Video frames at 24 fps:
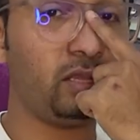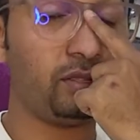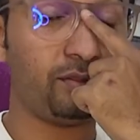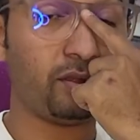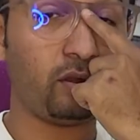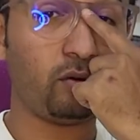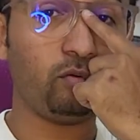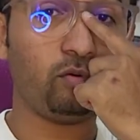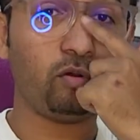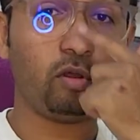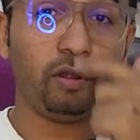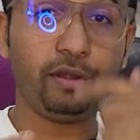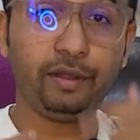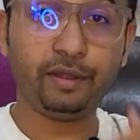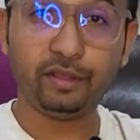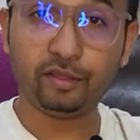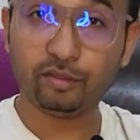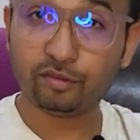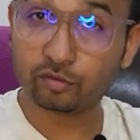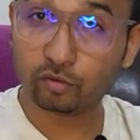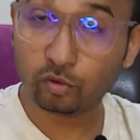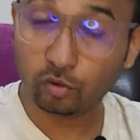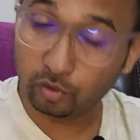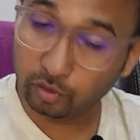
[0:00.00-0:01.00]
sound quality
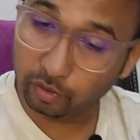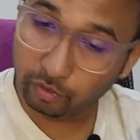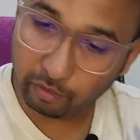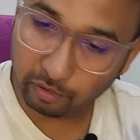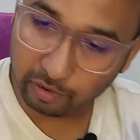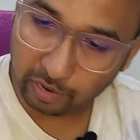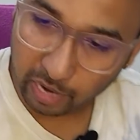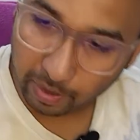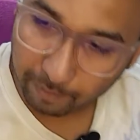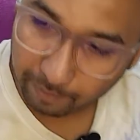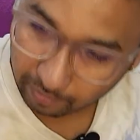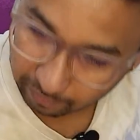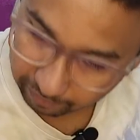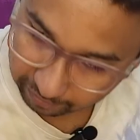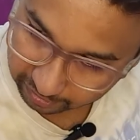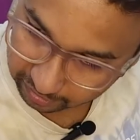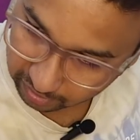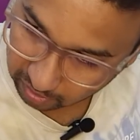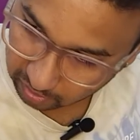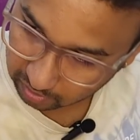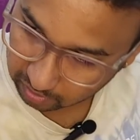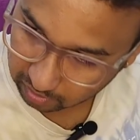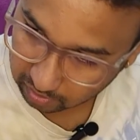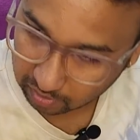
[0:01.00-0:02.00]
is good. You are happy with
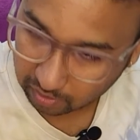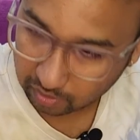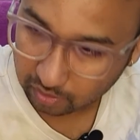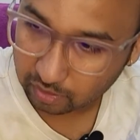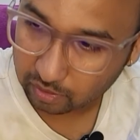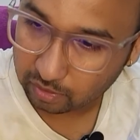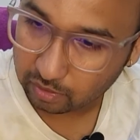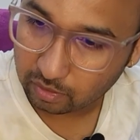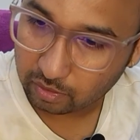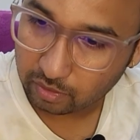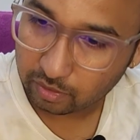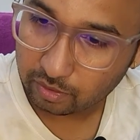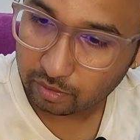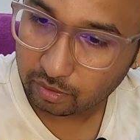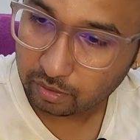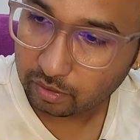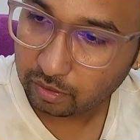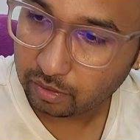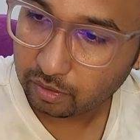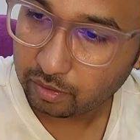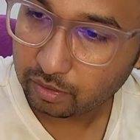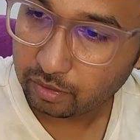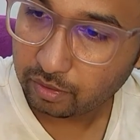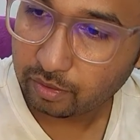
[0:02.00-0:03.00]
the
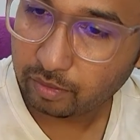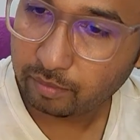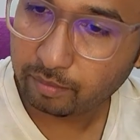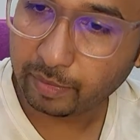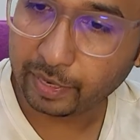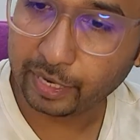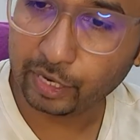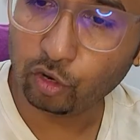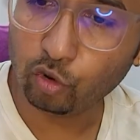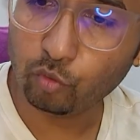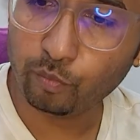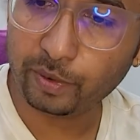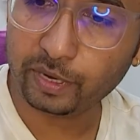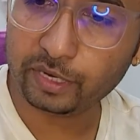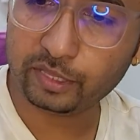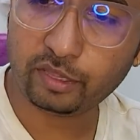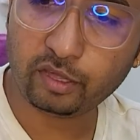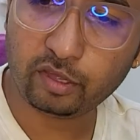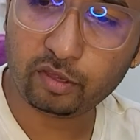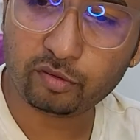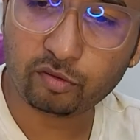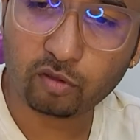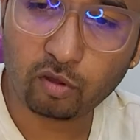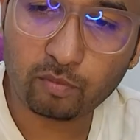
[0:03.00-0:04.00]
new
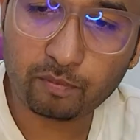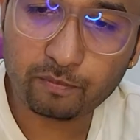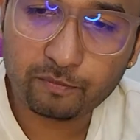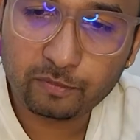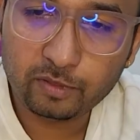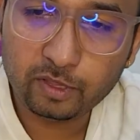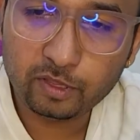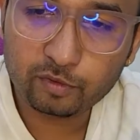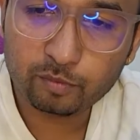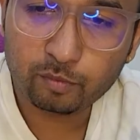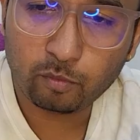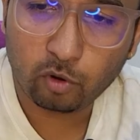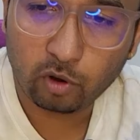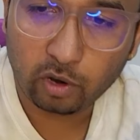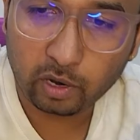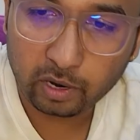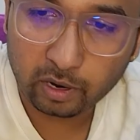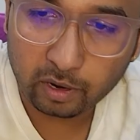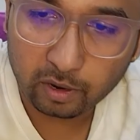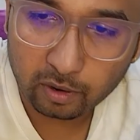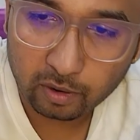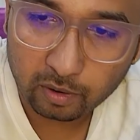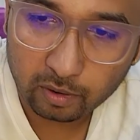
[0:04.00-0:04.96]
purchase of this Boya